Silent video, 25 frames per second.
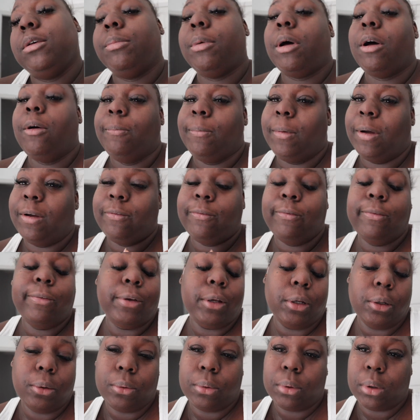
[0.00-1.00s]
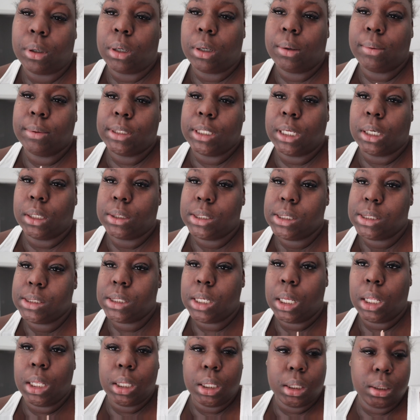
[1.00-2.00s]
up off my floor with all these
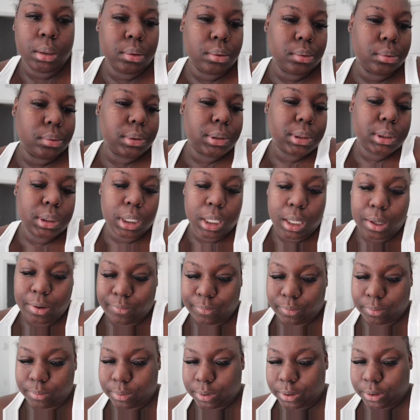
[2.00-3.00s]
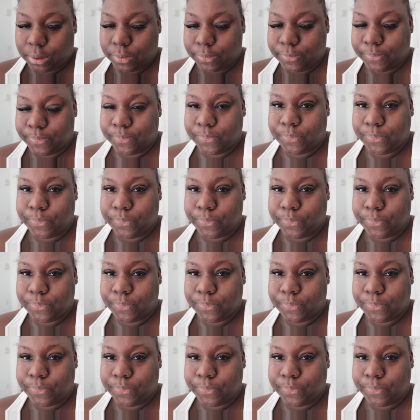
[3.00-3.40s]
clothes everywhere.